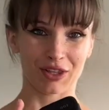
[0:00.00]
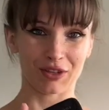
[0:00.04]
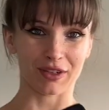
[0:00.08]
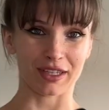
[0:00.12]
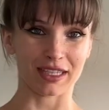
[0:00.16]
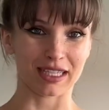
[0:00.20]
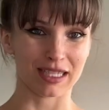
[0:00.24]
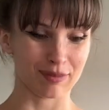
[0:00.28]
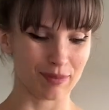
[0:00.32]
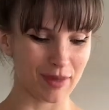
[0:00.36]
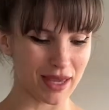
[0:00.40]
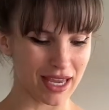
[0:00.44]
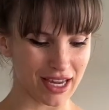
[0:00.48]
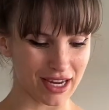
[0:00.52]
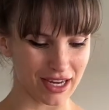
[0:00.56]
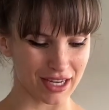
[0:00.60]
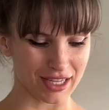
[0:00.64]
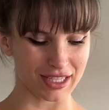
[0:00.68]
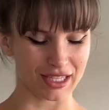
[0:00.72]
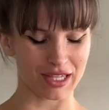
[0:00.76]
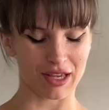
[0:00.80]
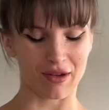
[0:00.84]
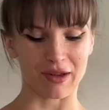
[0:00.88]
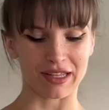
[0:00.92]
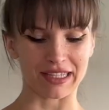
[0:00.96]
a speaker
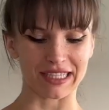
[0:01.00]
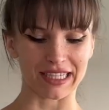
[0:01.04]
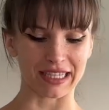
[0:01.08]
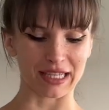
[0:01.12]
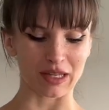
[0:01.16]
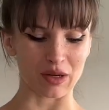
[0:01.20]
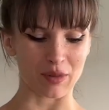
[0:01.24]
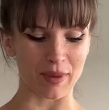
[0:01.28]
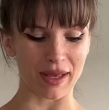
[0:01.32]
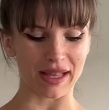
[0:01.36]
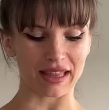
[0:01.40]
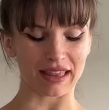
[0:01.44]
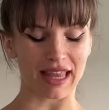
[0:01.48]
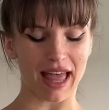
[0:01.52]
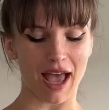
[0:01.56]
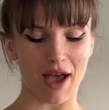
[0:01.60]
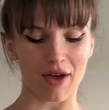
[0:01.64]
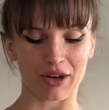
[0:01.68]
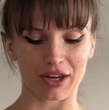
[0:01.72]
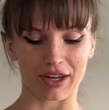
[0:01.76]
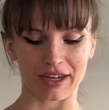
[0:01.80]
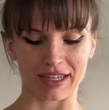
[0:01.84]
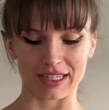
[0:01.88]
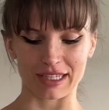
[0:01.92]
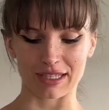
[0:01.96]
so it's a little bit louder,
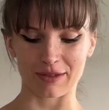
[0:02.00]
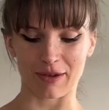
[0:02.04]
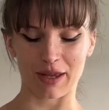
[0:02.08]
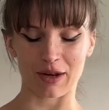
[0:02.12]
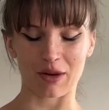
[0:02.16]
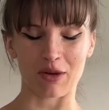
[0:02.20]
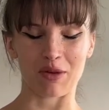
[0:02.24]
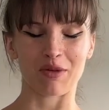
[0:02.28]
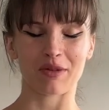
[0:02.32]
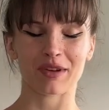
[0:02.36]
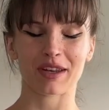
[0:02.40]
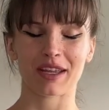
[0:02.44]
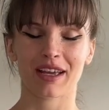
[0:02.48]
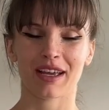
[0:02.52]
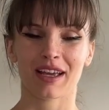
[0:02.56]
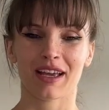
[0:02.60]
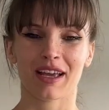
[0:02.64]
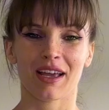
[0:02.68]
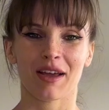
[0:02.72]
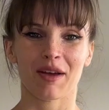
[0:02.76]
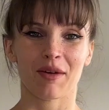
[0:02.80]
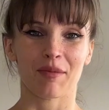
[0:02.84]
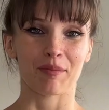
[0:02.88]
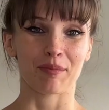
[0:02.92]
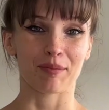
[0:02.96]
and so I don't
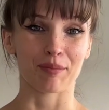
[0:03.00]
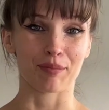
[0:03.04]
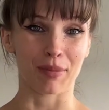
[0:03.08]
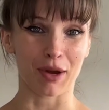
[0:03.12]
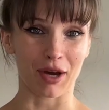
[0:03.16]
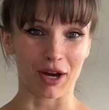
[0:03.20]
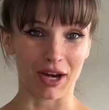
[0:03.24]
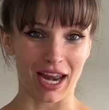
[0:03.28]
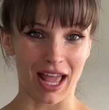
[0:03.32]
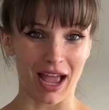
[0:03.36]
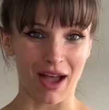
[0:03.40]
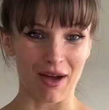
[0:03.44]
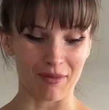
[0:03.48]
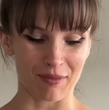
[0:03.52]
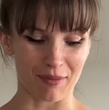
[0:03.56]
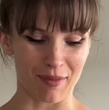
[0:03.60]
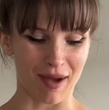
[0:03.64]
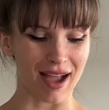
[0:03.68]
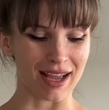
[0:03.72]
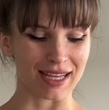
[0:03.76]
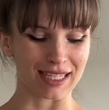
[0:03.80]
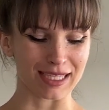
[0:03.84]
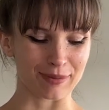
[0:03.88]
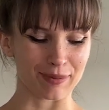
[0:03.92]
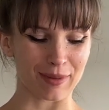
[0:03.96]
burn out
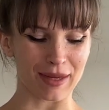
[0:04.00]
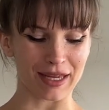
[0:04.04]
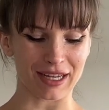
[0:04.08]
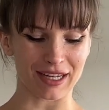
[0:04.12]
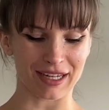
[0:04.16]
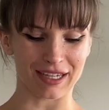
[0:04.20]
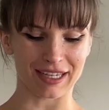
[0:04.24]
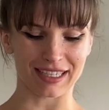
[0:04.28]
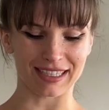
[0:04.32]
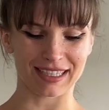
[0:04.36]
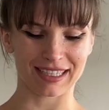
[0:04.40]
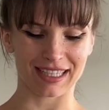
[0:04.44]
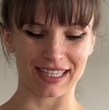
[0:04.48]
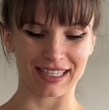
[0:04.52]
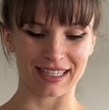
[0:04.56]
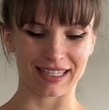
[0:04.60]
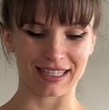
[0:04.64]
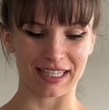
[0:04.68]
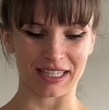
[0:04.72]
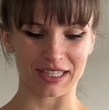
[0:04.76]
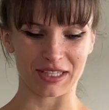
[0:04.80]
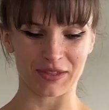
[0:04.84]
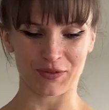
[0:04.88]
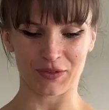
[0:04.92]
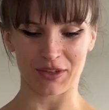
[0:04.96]
my speakers, because
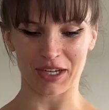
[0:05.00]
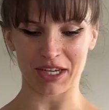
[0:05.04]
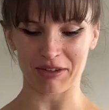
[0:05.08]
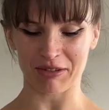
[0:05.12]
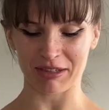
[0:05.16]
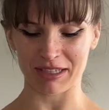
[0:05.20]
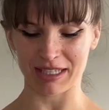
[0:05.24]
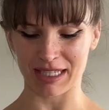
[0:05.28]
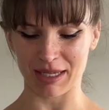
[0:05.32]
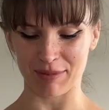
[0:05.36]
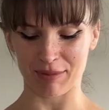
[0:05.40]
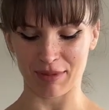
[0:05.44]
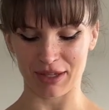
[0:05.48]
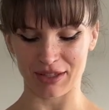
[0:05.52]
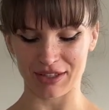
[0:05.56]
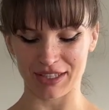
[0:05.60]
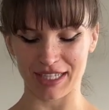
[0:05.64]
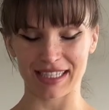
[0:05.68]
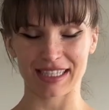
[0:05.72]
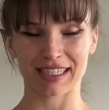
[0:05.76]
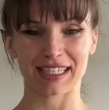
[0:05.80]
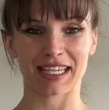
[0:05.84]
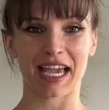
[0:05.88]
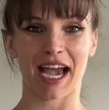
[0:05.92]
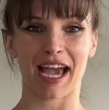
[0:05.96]
these frequency
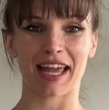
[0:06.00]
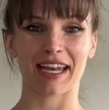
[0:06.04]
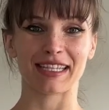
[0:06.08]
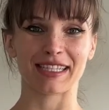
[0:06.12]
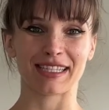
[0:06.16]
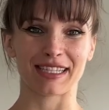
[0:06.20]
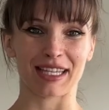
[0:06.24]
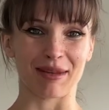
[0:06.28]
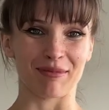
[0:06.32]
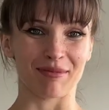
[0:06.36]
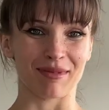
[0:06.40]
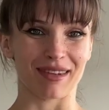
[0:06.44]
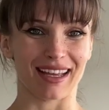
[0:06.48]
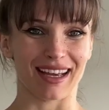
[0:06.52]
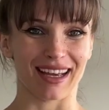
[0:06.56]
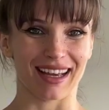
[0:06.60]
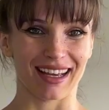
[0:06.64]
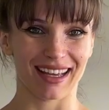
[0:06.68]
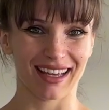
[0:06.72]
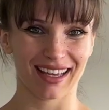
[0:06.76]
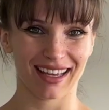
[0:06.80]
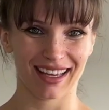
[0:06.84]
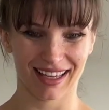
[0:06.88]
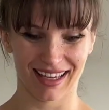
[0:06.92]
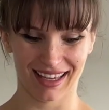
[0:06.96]
musics kind of seem to
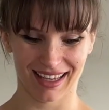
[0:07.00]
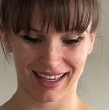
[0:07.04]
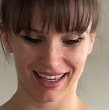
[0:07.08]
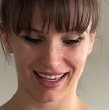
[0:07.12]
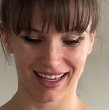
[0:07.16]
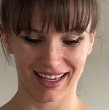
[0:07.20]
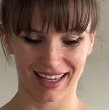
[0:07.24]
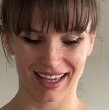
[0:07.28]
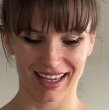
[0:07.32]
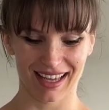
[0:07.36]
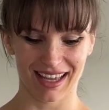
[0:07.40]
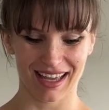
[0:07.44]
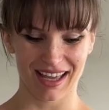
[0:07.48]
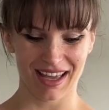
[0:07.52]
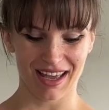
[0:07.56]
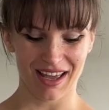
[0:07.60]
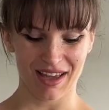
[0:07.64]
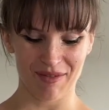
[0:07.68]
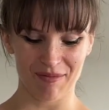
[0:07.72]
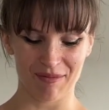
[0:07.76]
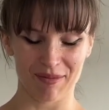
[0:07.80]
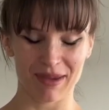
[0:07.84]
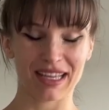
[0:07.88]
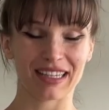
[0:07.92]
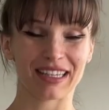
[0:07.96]

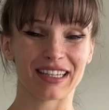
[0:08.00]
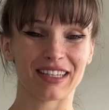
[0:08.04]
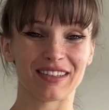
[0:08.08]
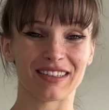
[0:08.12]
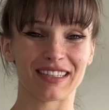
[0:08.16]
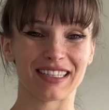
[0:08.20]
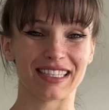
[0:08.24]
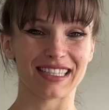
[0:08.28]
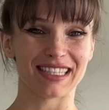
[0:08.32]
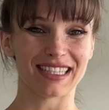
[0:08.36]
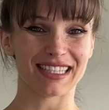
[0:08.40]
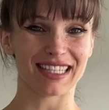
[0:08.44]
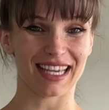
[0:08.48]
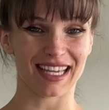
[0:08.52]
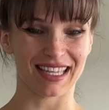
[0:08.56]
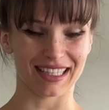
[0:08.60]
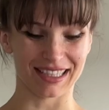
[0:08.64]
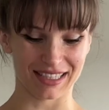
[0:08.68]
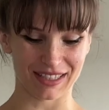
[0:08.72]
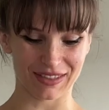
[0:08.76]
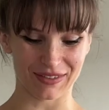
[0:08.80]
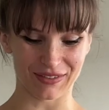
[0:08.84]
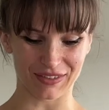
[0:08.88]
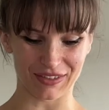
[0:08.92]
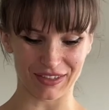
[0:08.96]
be a little
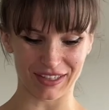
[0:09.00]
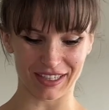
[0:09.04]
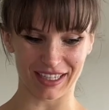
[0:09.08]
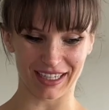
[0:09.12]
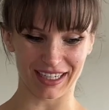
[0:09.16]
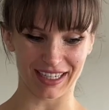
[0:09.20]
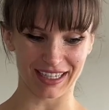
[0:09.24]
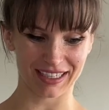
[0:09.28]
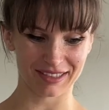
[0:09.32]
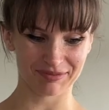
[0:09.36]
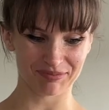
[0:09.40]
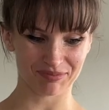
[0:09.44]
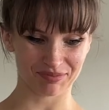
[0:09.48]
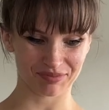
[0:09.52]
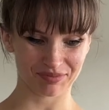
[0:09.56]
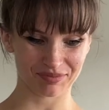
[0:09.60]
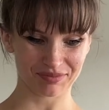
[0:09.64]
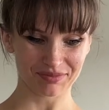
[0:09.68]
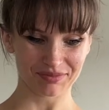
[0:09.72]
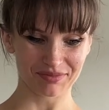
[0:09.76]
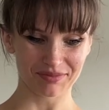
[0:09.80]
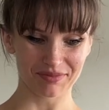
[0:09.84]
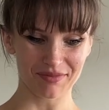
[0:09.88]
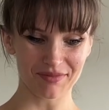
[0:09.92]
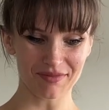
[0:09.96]
intense for
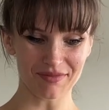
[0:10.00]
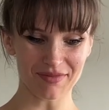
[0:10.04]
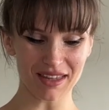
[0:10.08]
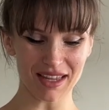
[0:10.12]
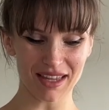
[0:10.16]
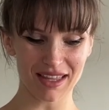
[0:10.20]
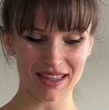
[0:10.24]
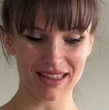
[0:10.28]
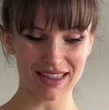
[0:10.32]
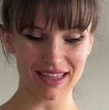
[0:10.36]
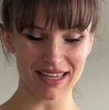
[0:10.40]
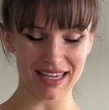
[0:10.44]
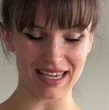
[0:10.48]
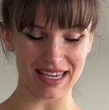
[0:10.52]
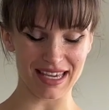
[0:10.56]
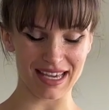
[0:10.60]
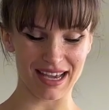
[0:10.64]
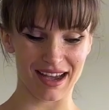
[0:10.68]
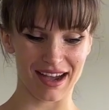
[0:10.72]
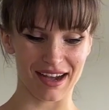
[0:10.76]
the